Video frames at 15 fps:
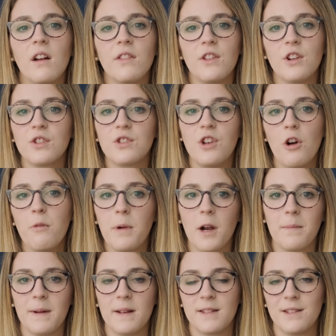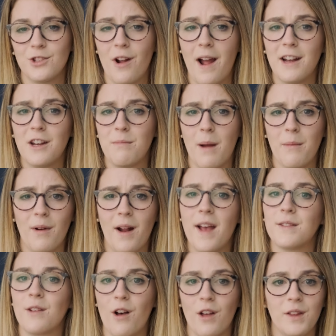There's no purpose in trying to
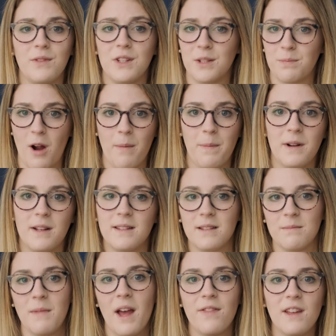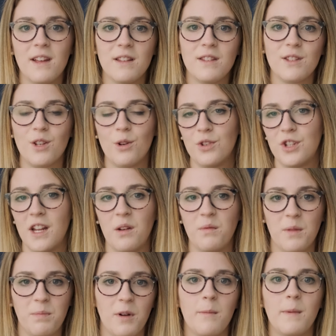memorize all of these properties and methods associated
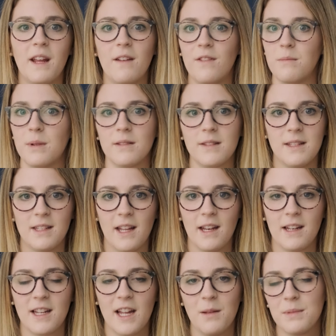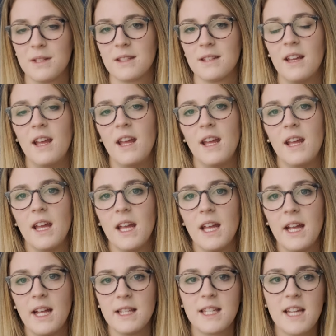with primitive and built-in data types.
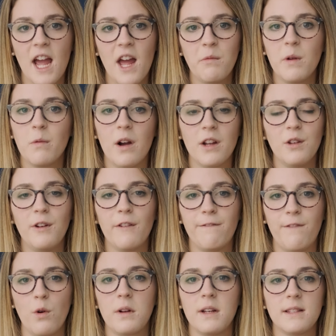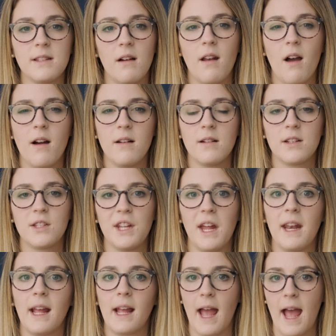Instead, we want you to focus on
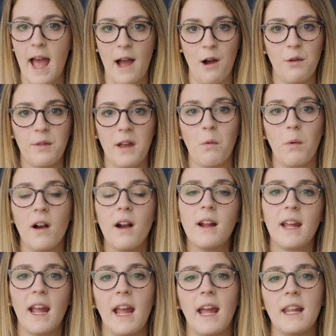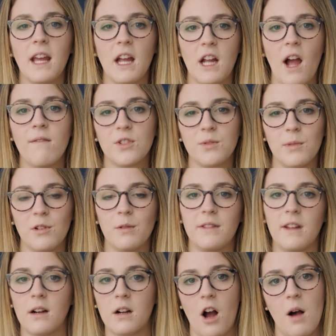understanding how they work and get comfortable with
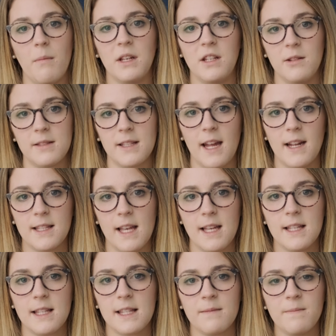their common use cases.